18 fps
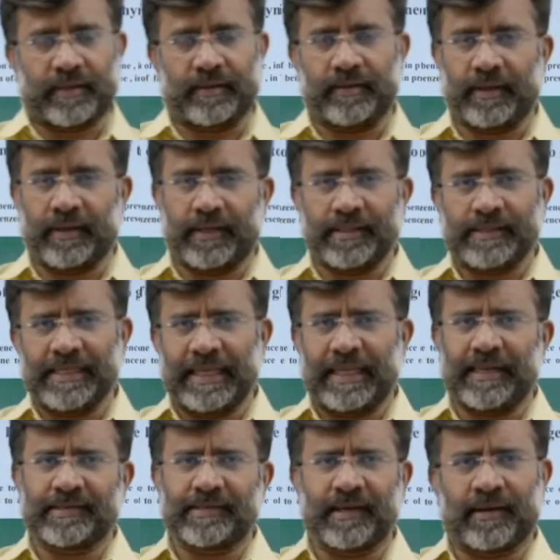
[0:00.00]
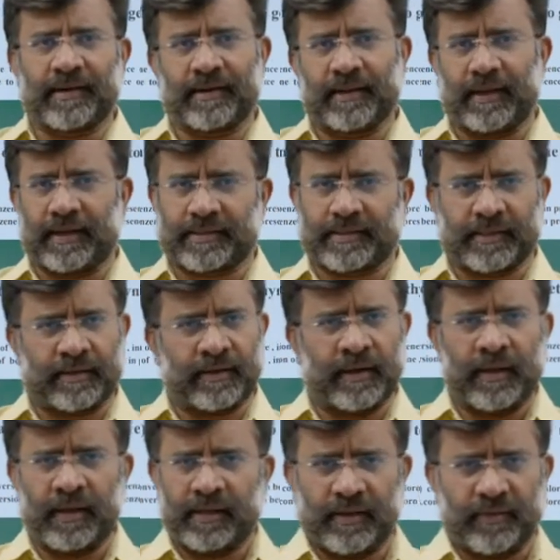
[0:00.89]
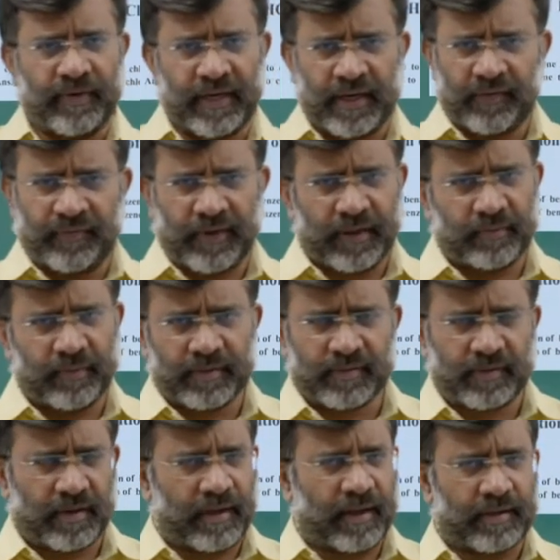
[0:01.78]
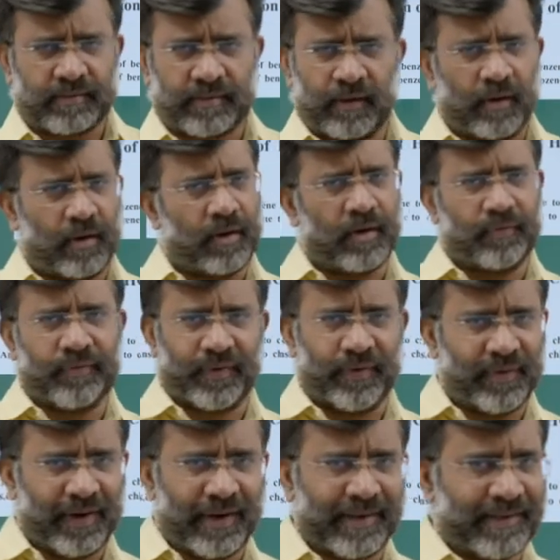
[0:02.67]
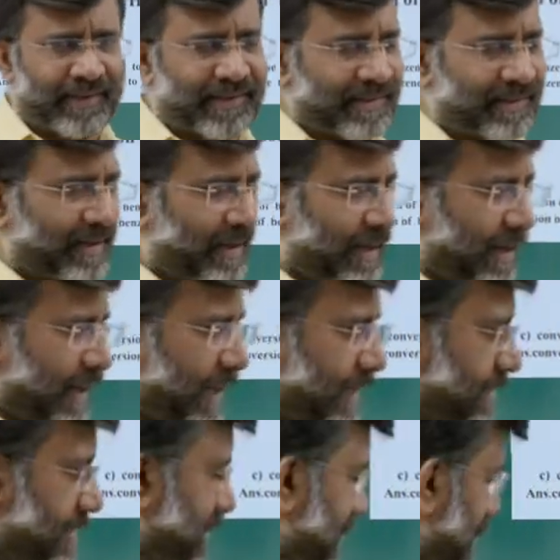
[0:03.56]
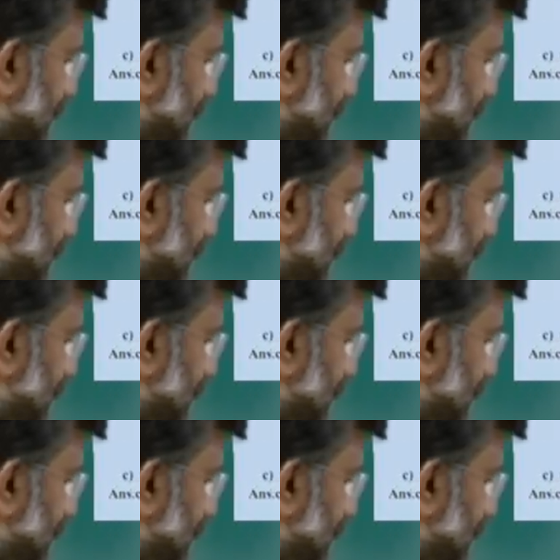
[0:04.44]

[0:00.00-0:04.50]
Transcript: That is ESR reaction. The very famous reaction all of you learned. Next.